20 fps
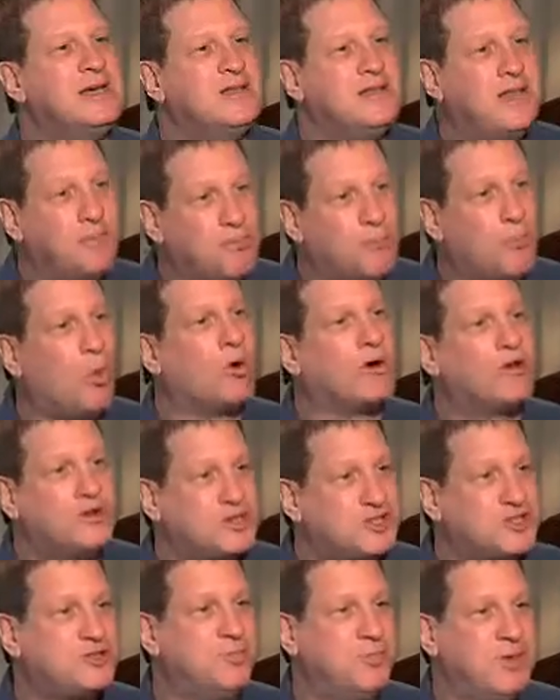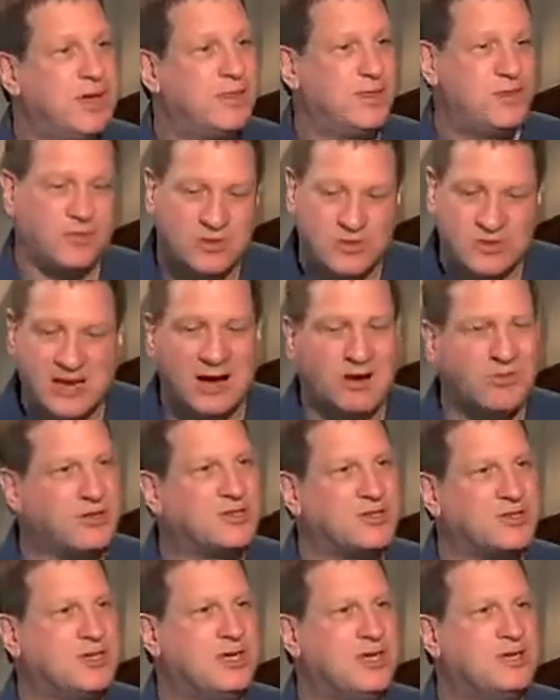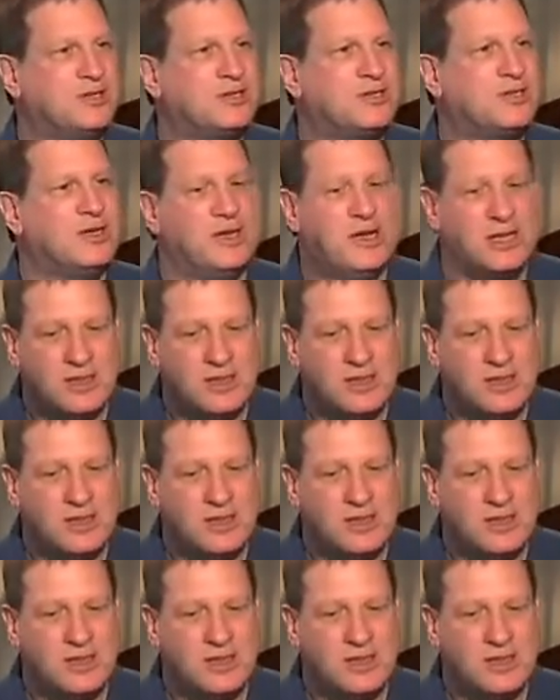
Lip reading: that Morton Smith, who is now deceased,